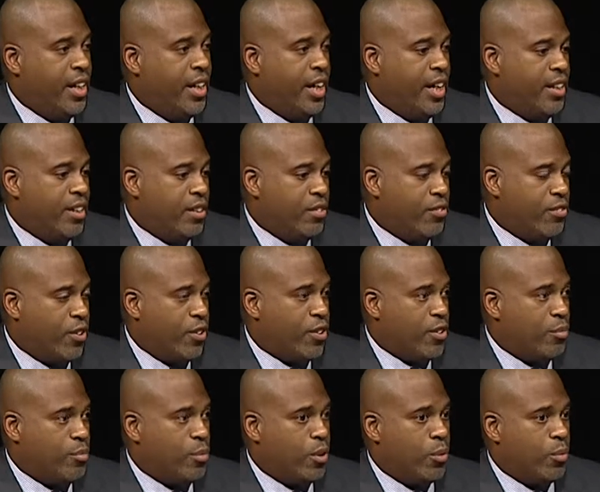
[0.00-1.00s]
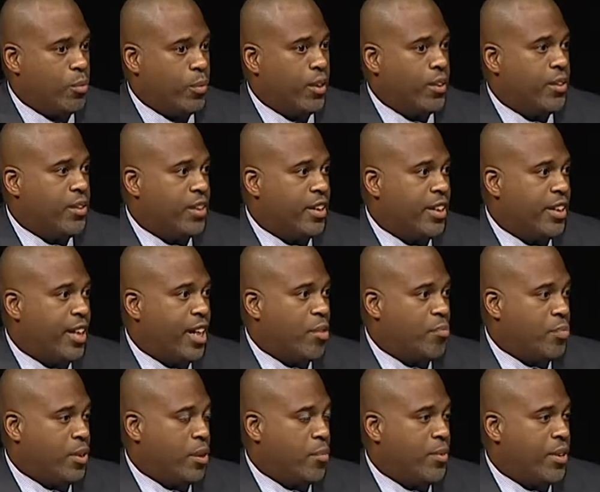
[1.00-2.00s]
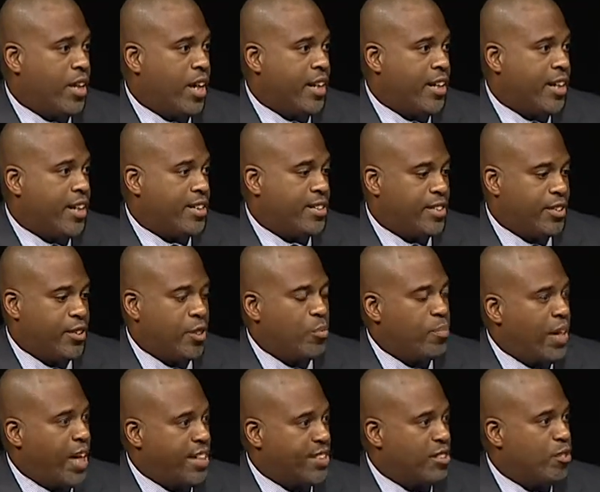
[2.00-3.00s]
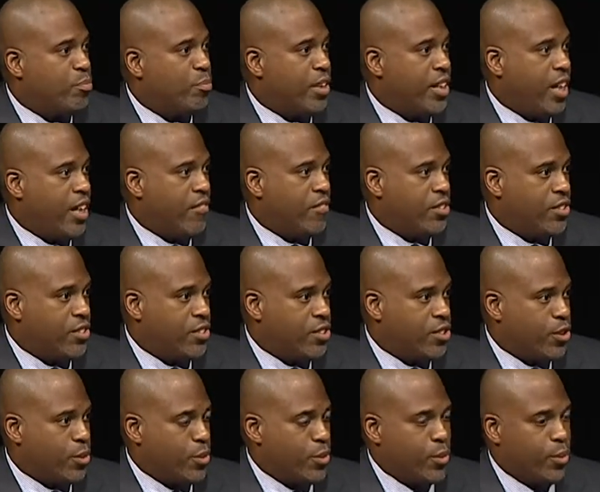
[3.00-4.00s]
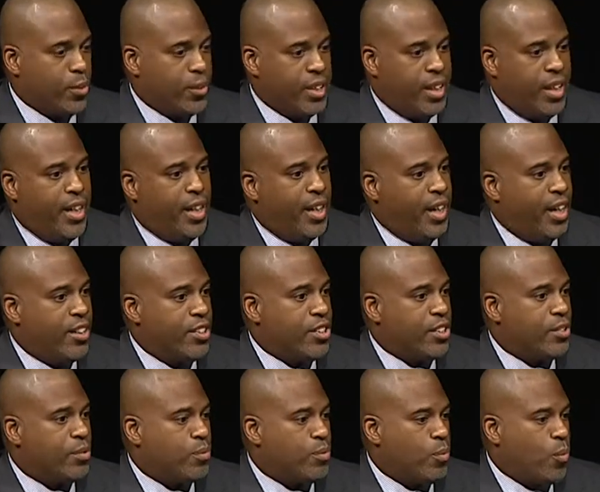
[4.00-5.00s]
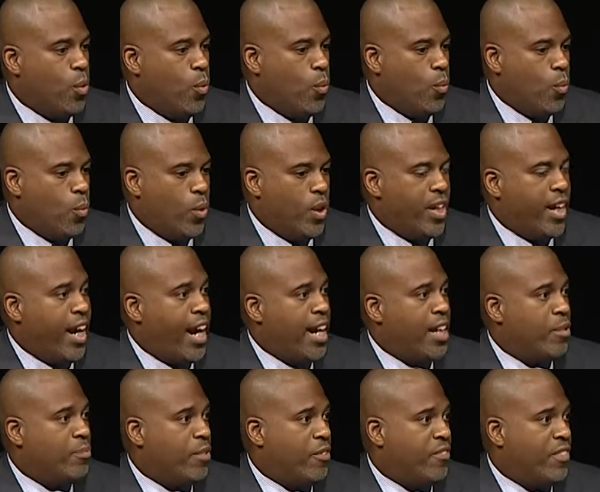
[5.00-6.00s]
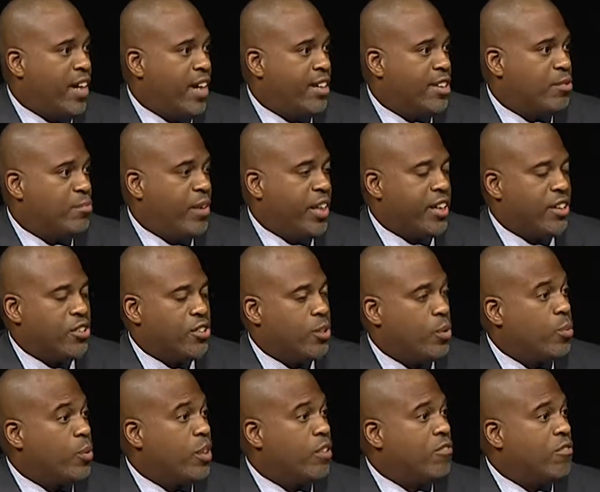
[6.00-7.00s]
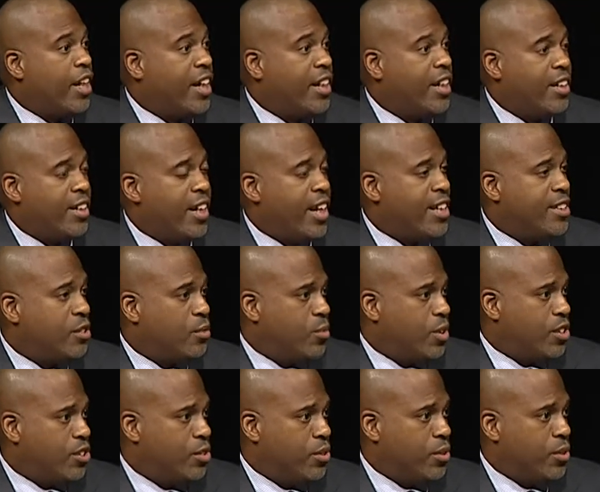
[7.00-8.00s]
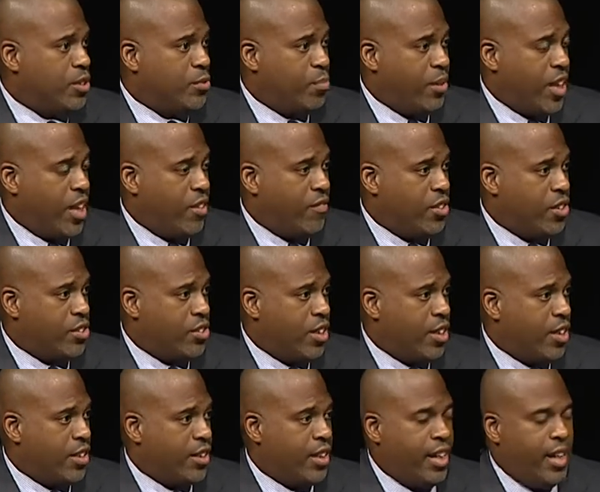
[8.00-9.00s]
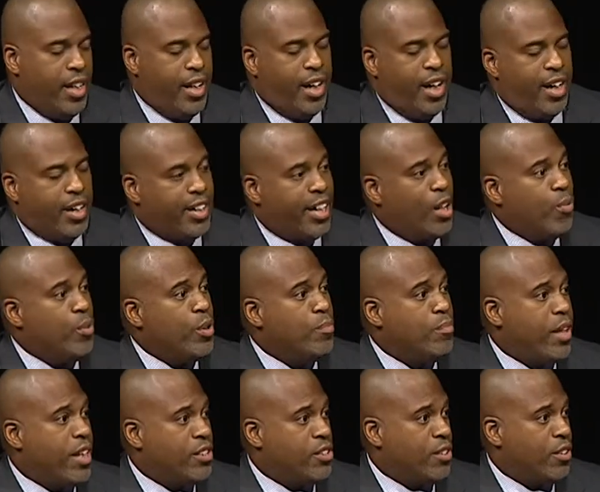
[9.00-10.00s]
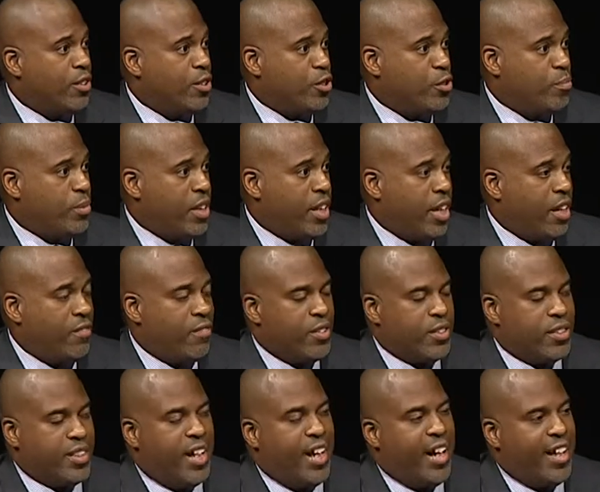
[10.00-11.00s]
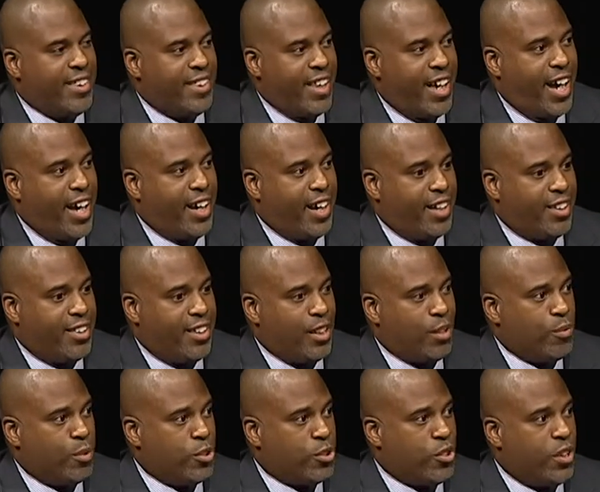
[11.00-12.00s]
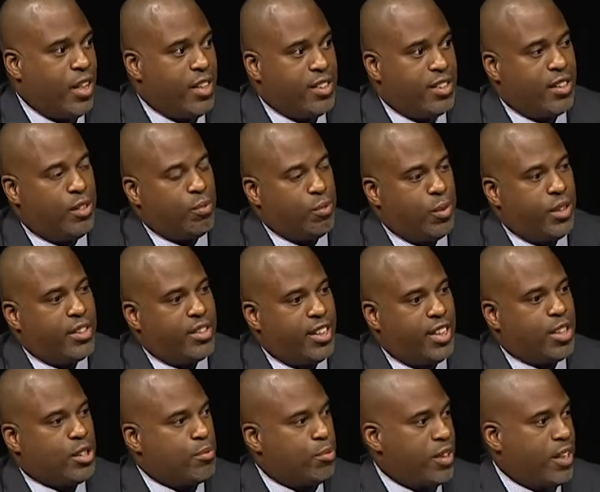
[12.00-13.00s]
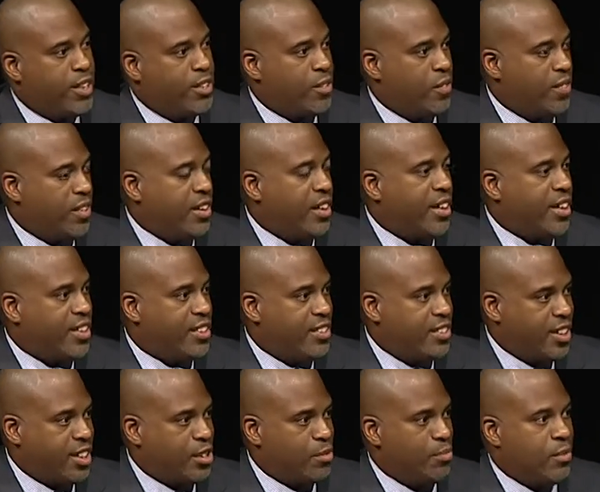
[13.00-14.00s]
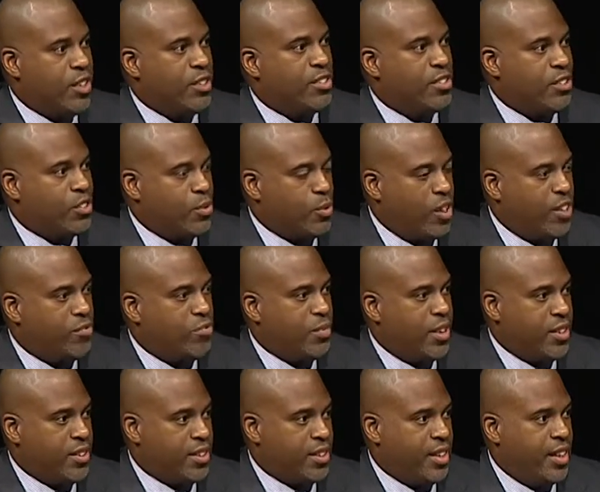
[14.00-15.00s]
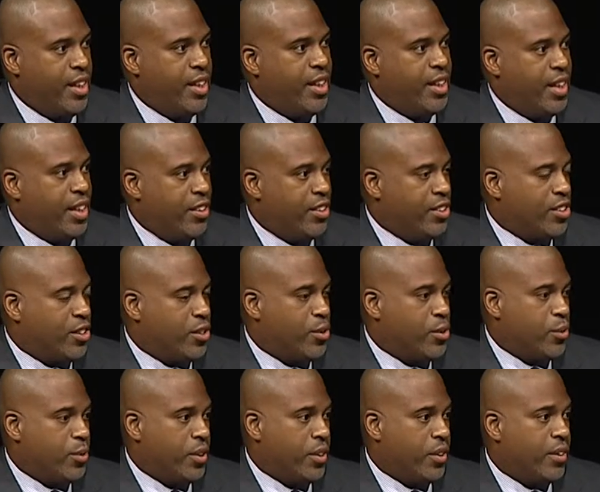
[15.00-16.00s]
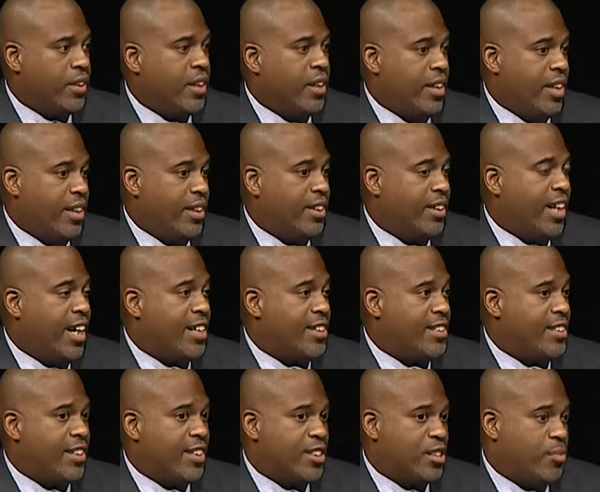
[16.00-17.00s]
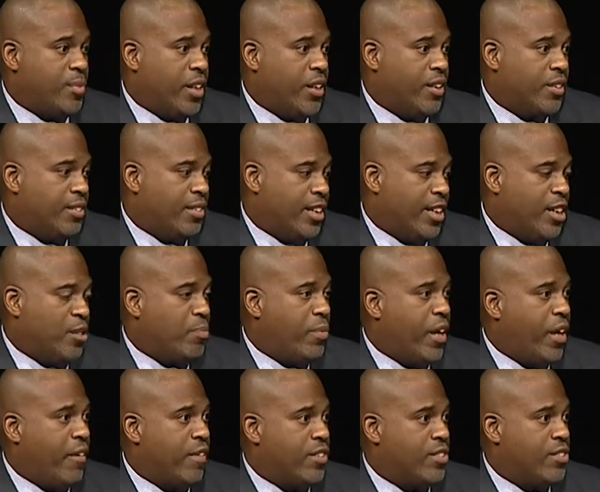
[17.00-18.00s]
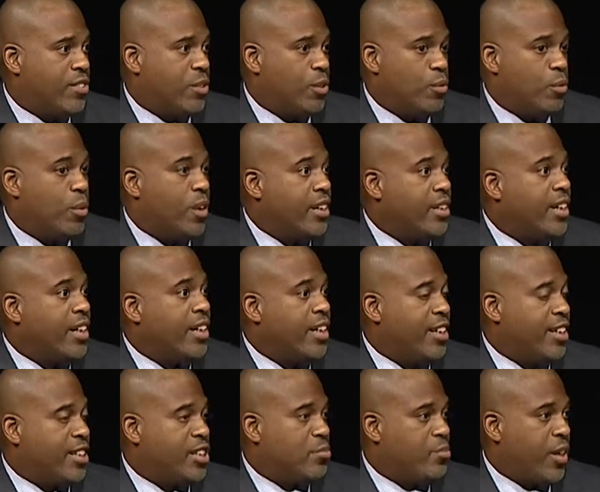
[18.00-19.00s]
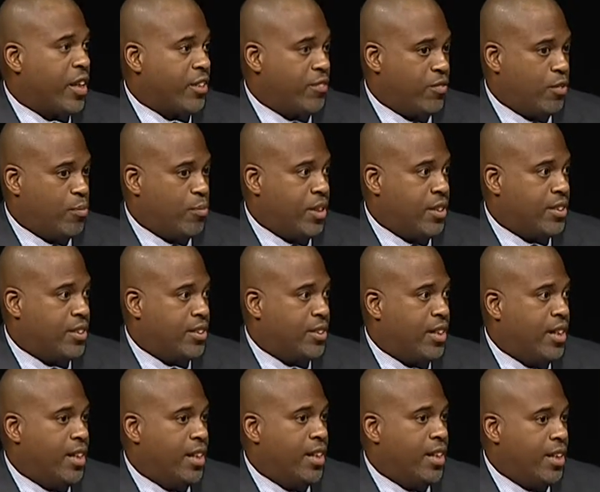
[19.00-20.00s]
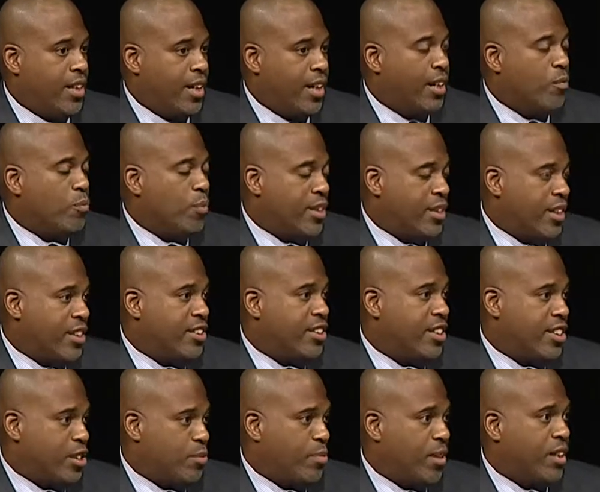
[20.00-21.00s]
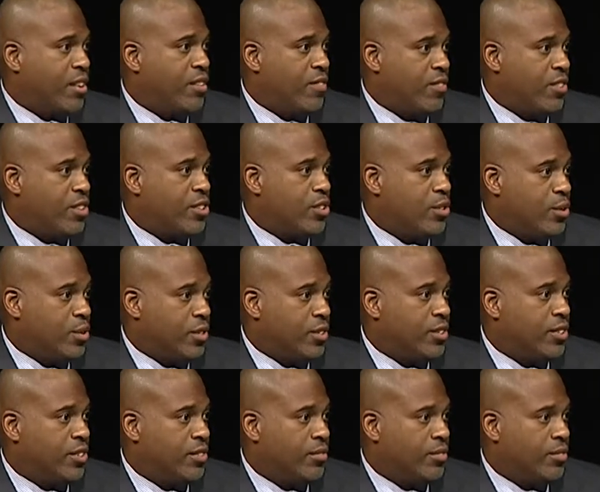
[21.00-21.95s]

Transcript: And then furthermore, we're looking at PBIS, positive behaviors in schools, and just one item of that is making sure we're recognizing what student behaviors are and can we measure those behaviors. That, I think, will transcend what takes place over the next 6 months and 12 months in the school year. And the last thing is about letting parents know what they can expect from us and what they should expect of their students.